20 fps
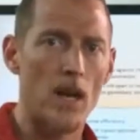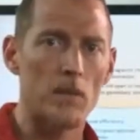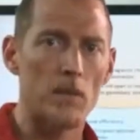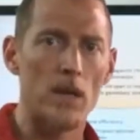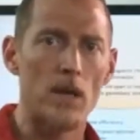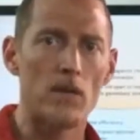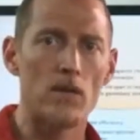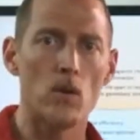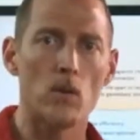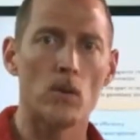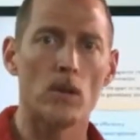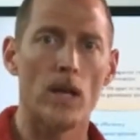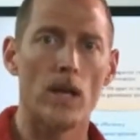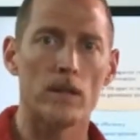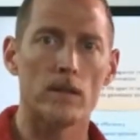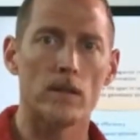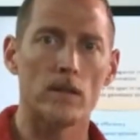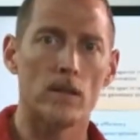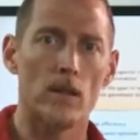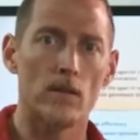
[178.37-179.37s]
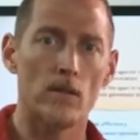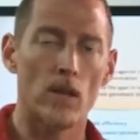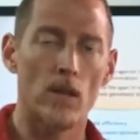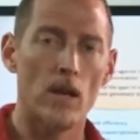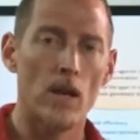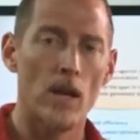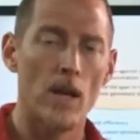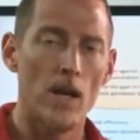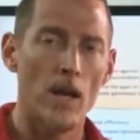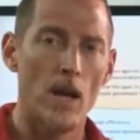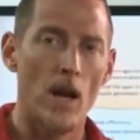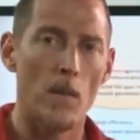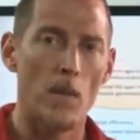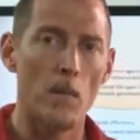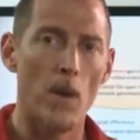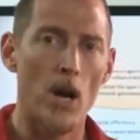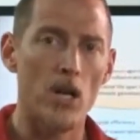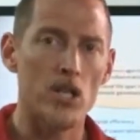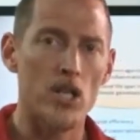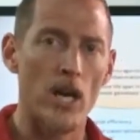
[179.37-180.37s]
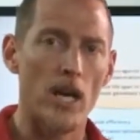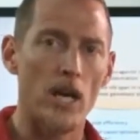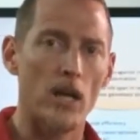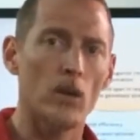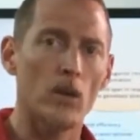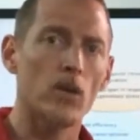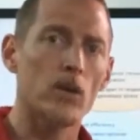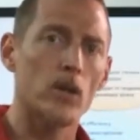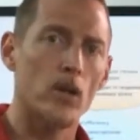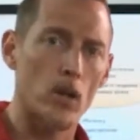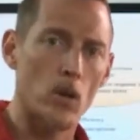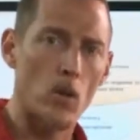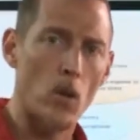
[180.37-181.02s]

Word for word: How many of you would like to live a, a much healthier